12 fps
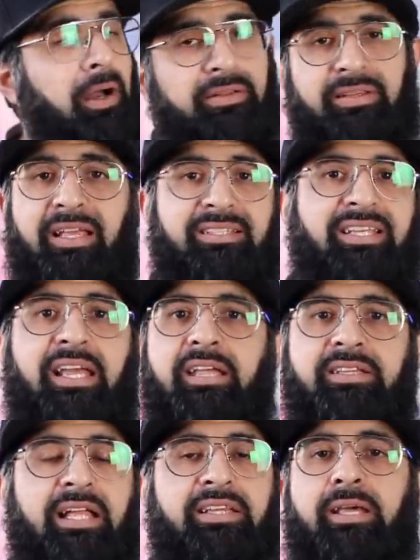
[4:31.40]
But they're
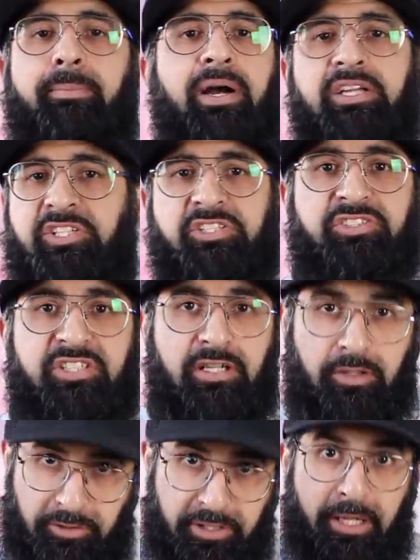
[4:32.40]
saying that the
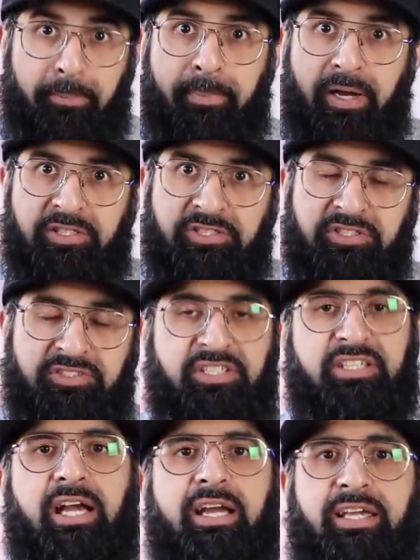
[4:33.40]
emergency, the
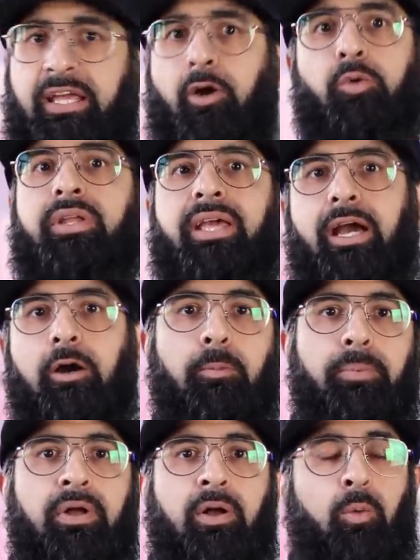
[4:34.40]
emergency guy can only
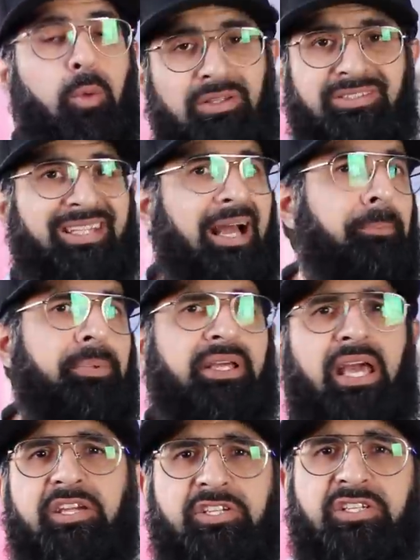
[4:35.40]
help once the
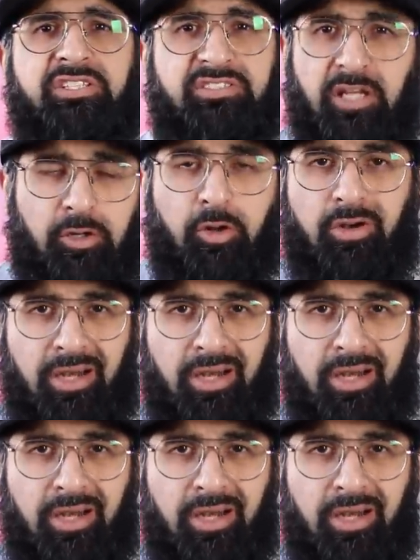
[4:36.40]
application is done